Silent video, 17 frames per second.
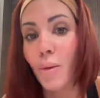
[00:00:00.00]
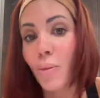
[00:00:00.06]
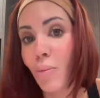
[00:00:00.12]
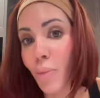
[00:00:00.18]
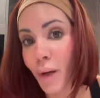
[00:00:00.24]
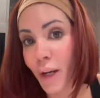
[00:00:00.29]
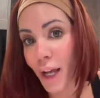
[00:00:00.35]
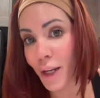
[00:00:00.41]

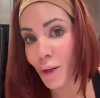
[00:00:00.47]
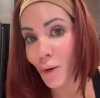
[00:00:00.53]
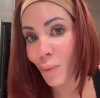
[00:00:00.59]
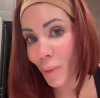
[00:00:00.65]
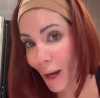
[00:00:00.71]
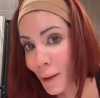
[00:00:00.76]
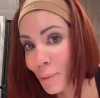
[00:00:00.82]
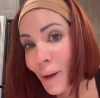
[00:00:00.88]
But I know
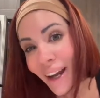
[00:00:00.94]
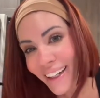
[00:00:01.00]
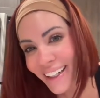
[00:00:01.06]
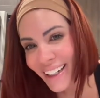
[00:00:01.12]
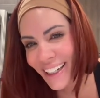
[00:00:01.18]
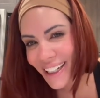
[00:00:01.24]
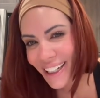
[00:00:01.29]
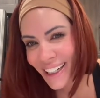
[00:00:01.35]
my
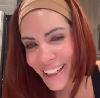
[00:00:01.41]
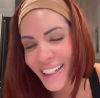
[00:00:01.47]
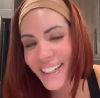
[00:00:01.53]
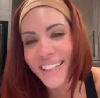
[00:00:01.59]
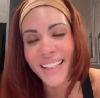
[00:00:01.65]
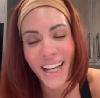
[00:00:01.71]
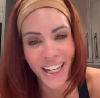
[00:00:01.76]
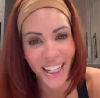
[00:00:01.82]
body
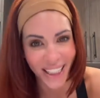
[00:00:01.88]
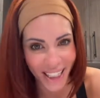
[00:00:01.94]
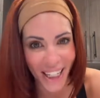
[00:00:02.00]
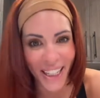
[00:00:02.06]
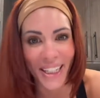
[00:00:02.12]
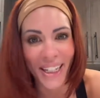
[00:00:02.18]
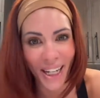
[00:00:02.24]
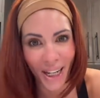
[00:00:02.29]
is getting
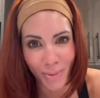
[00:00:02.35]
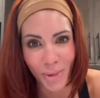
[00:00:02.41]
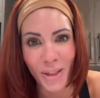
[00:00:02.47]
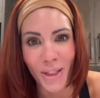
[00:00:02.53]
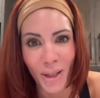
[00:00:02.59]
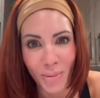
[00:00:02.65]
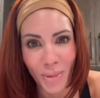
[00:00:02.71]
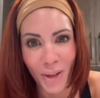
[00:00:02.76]

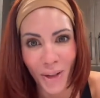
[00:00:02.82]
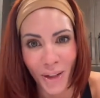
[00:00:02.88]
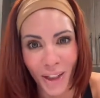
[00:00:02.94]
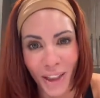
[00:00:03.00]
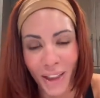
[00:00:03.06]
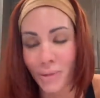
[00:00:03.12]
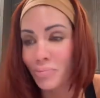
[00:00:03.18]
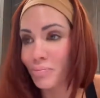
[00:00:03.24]
99%
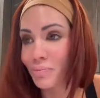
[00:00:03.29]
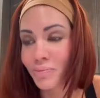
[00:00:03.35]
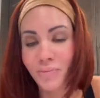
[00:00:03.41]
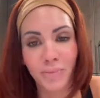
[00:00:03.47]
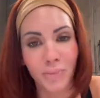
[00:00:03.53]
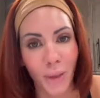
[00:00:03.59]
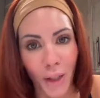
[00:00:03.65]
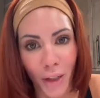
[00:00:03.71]
purity,
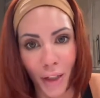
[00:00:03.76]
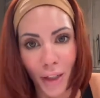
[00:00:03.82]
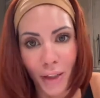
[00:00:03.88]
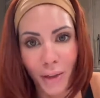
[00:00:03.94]
period.